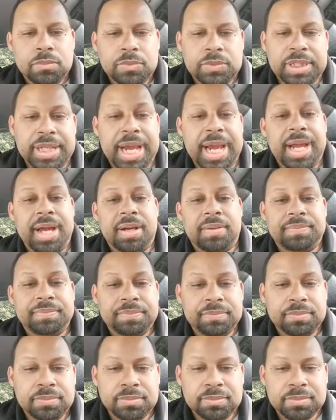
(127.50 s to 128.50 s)
Damn.
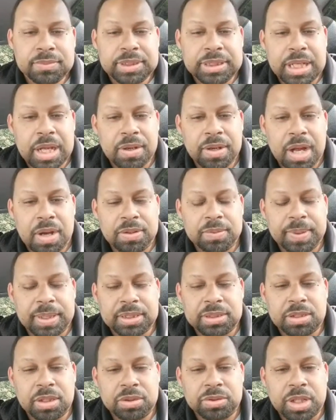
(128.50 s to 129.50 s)
Because I was about to
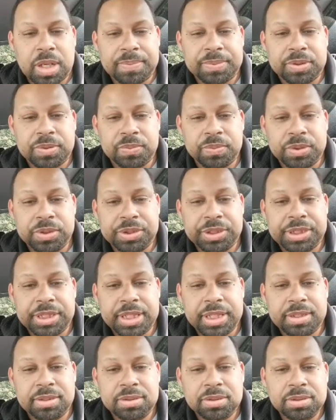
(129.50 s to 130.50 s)
start dropping some real
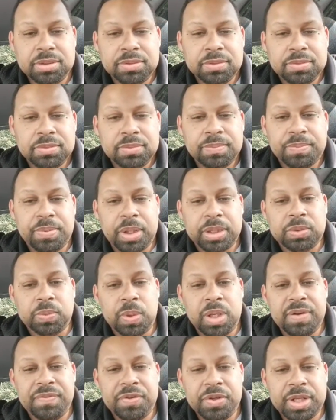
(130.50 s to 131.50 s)
shit. Press
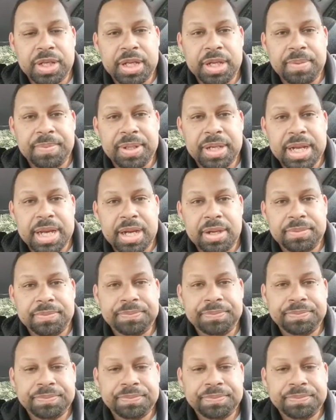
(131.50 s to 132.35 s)
one if you can hear me now.